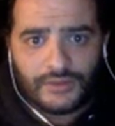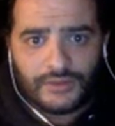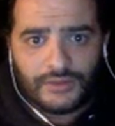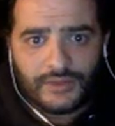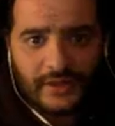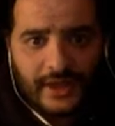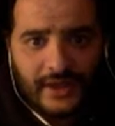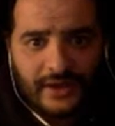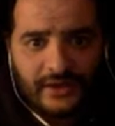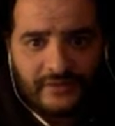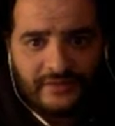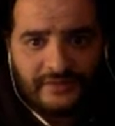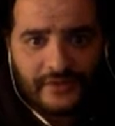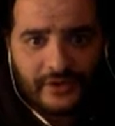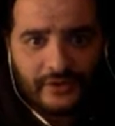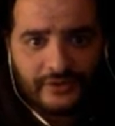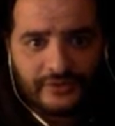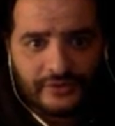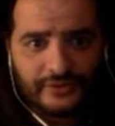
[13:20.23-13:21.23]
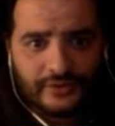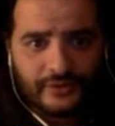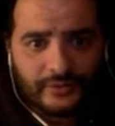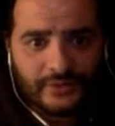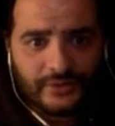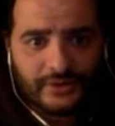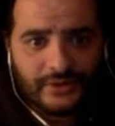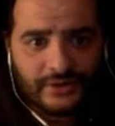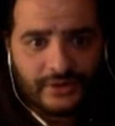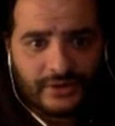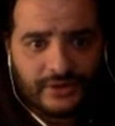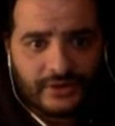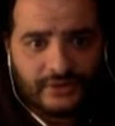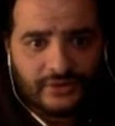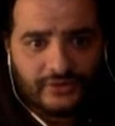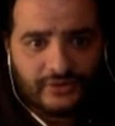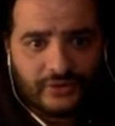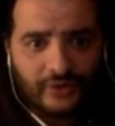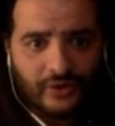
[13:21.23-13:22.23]
the NFL tournament, it
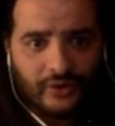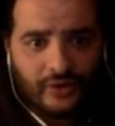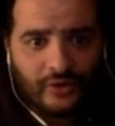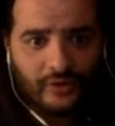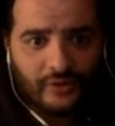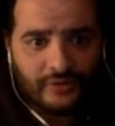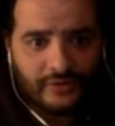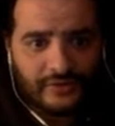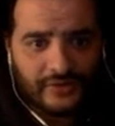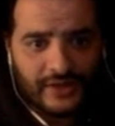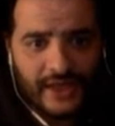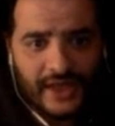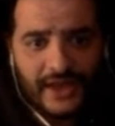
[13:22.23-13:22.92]
is called the